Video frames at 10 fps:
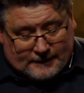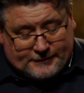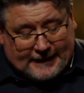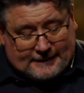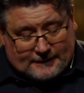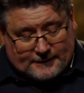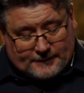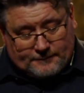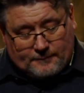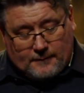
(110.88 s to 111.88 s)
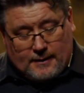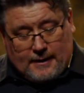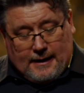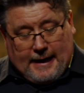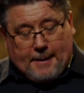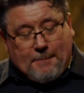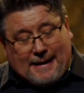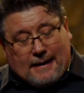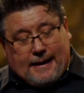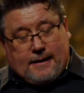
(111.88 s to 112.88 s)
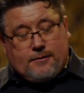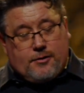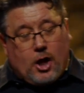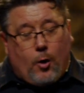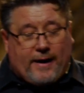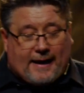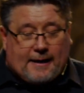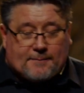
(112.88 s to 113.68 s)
Jesus, immediately knowing in